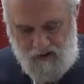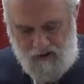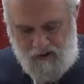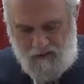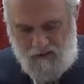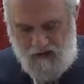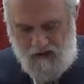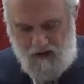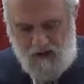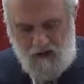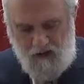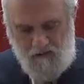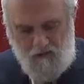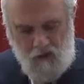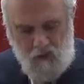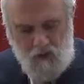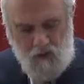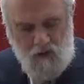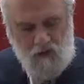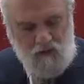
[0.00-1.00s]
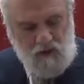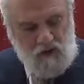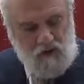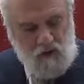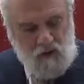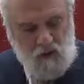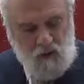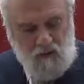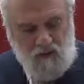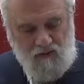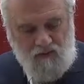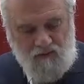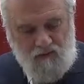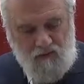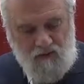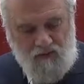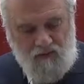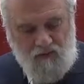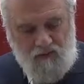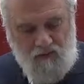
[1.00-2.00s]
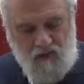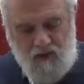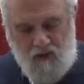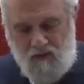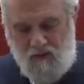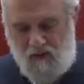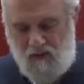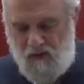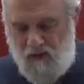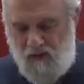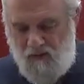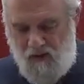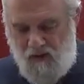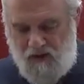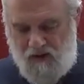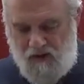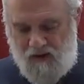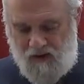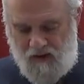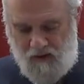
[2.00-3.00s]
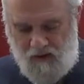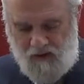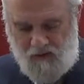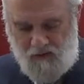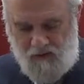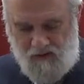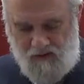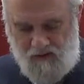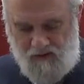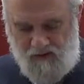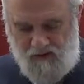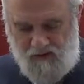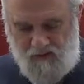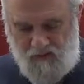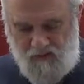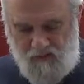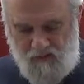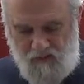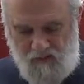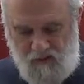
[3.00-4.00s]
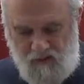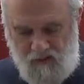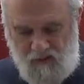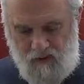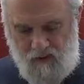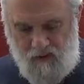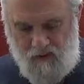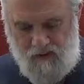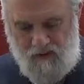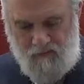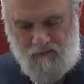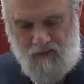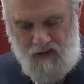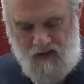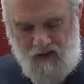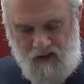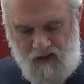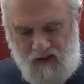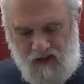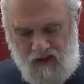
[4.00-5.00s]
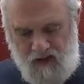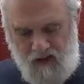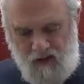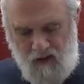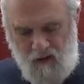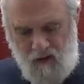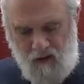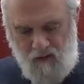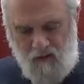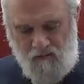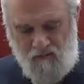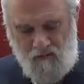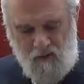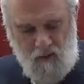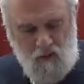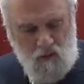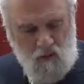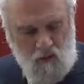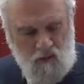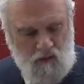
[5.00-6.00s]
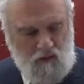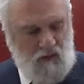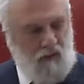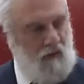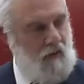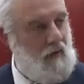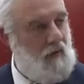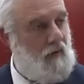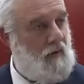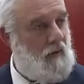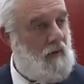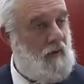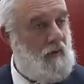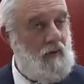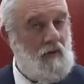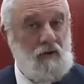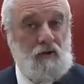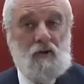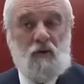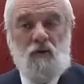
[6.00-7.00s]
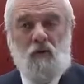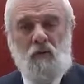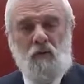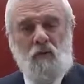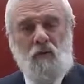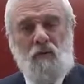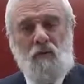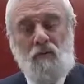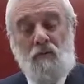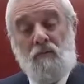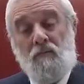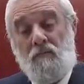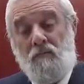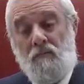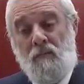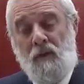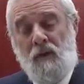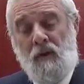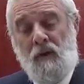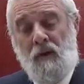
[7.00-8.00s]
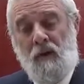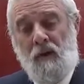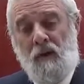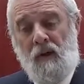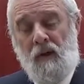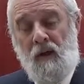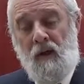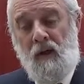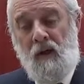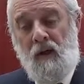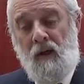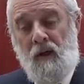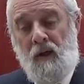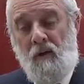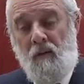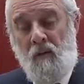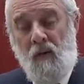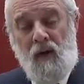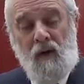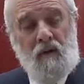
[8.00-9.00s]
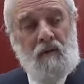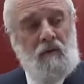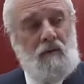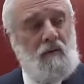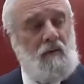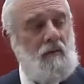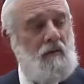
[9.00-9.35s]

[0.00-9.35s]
The beginning of your word is truth, and forever are all your righteous judgments. The beginning of your word is truth. Well,